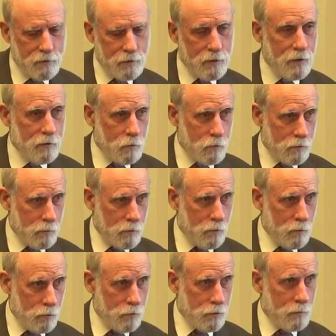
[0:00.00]
So that's one
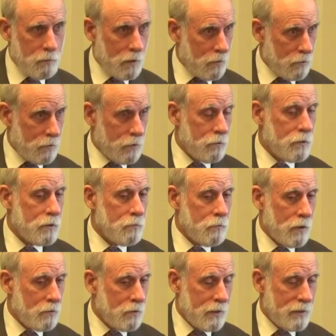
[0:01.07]
important milestone in
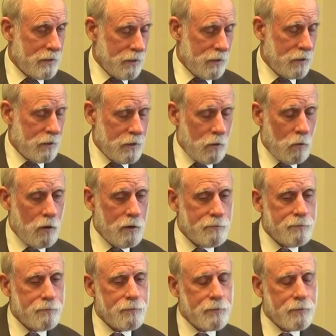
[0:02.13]
around nineteen sixty-one.